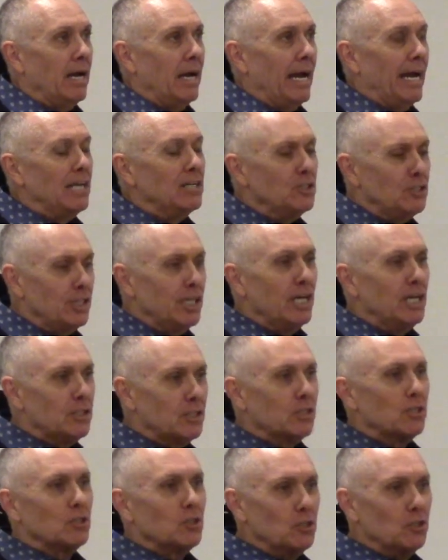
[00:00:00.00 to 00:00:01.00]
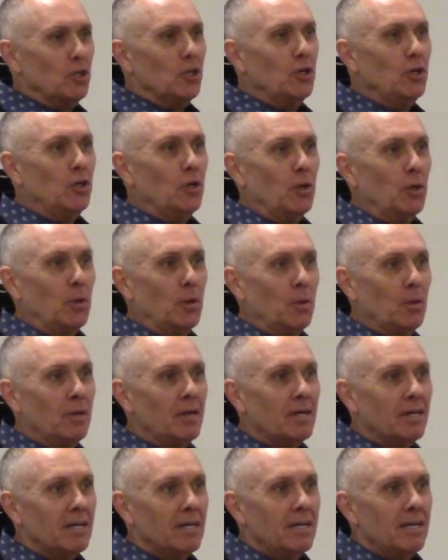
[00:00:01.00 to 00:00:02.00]
and Jesus knew
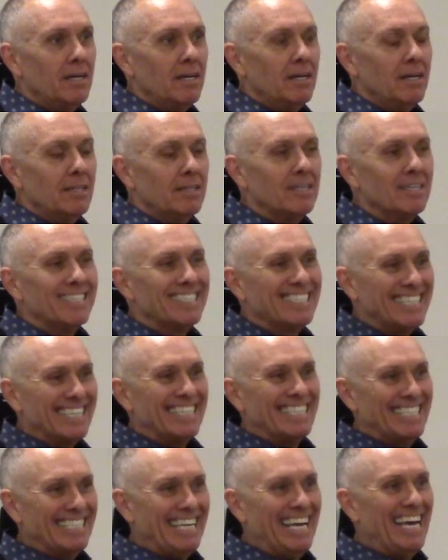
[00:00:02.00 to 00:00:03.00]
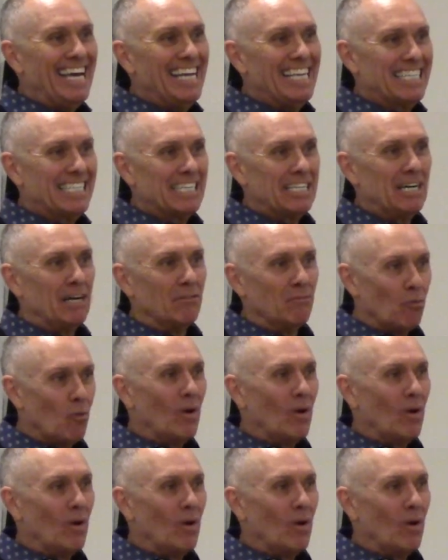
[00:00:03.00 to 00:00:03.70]
the success of